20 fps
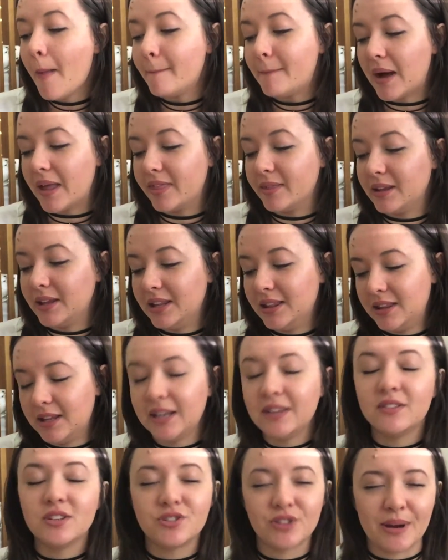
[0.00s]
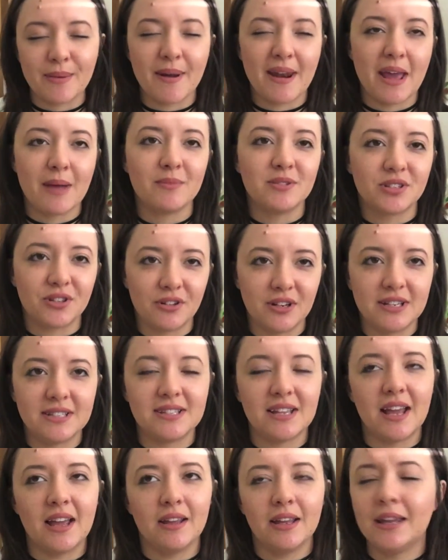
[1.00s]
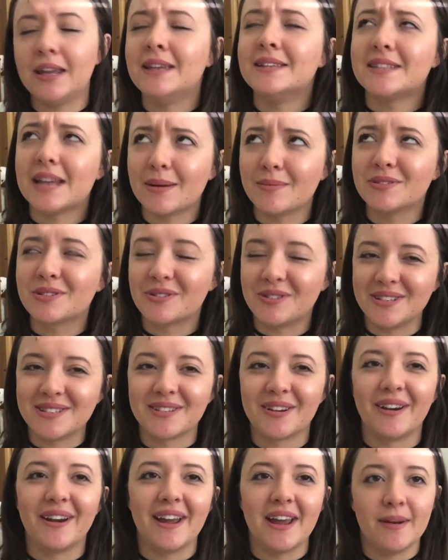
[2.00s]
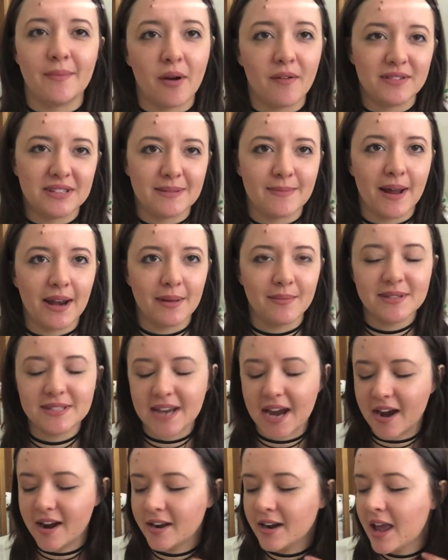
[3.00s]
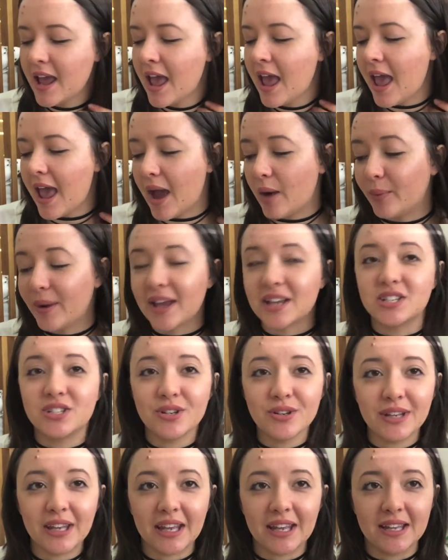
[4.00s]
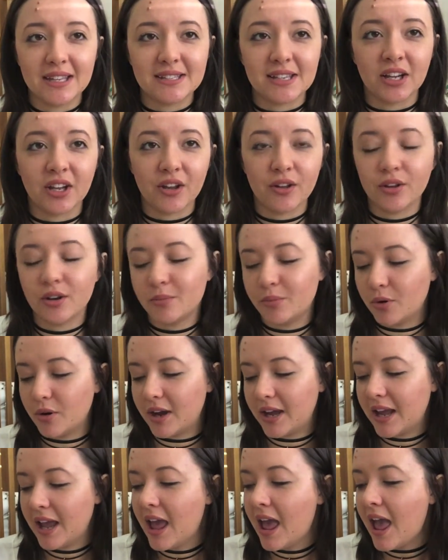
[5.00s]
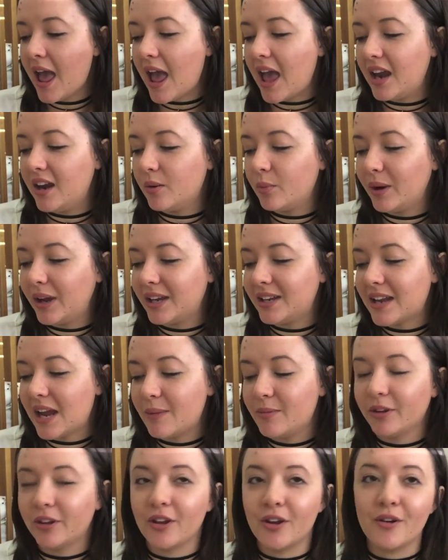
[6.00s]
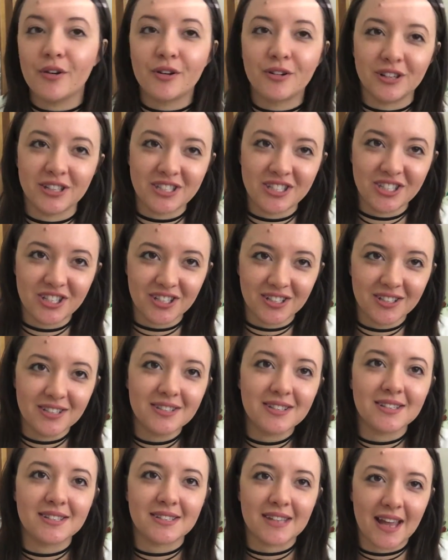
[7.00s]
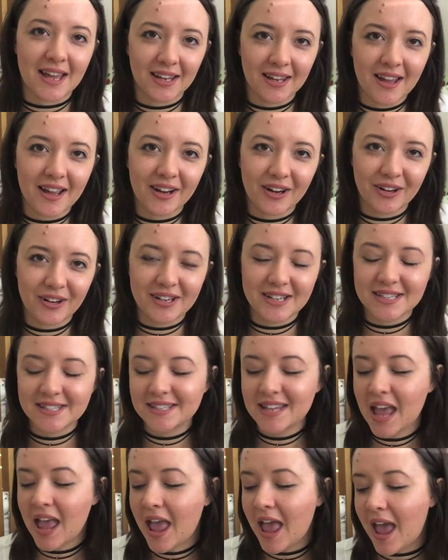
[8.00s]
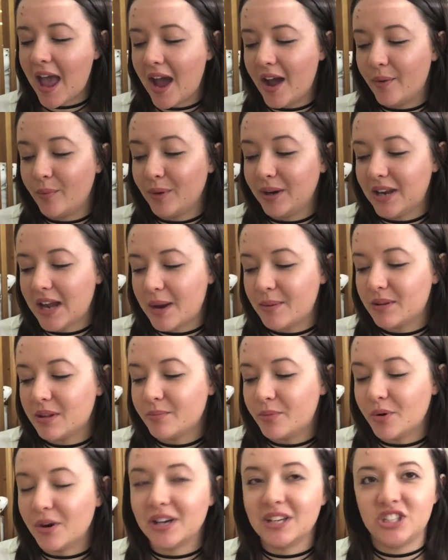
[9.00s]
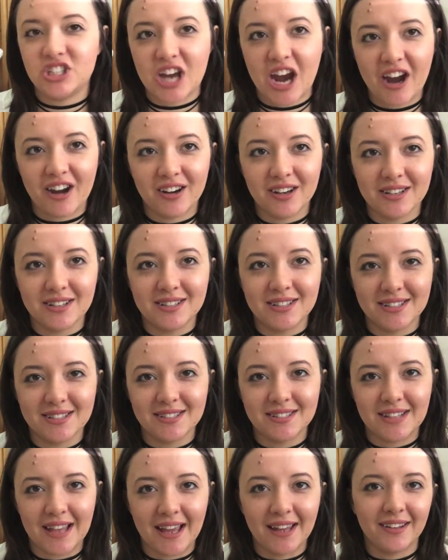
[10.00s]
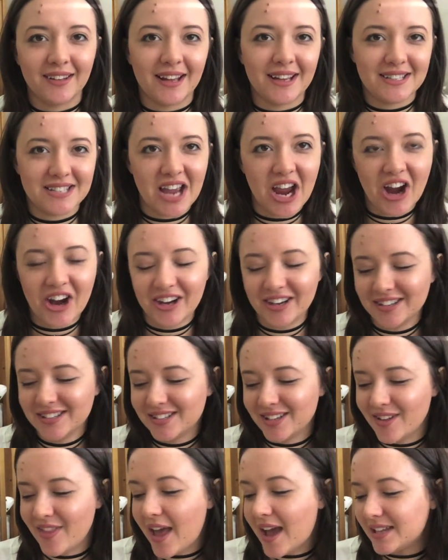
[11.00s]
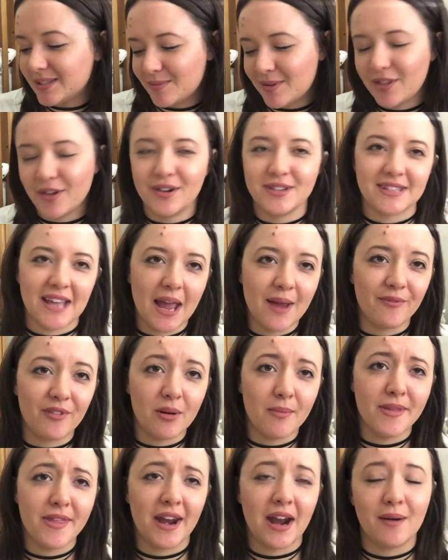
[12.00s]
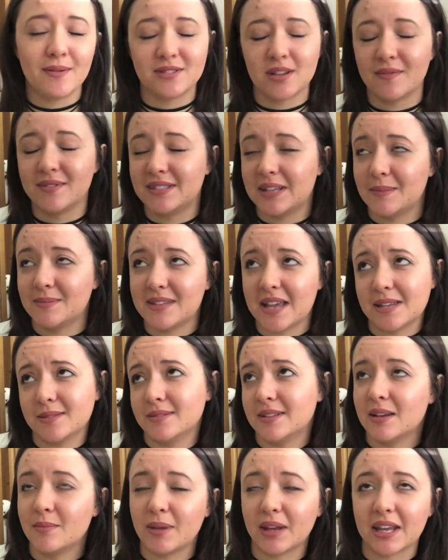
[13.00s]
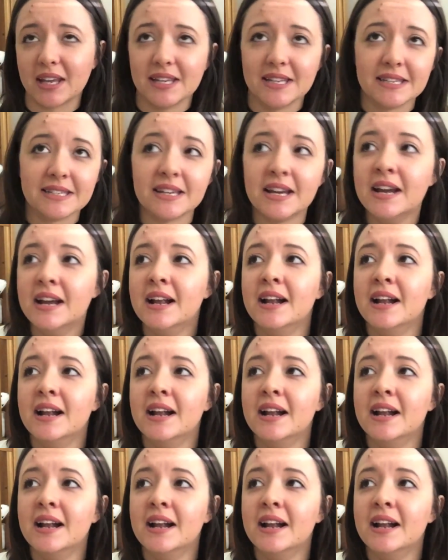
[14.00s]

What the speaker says: But in the dream, my name was Chris. His name was Chris, sorry, and obviously my name was Taryn. And we had 2 kids, a girl and a boy. And we had named the girl Christian to sound like Chris, and we named the boy Jaren to sound like Taryn. So that is where those came from. And then I was obviously obsessed with it, because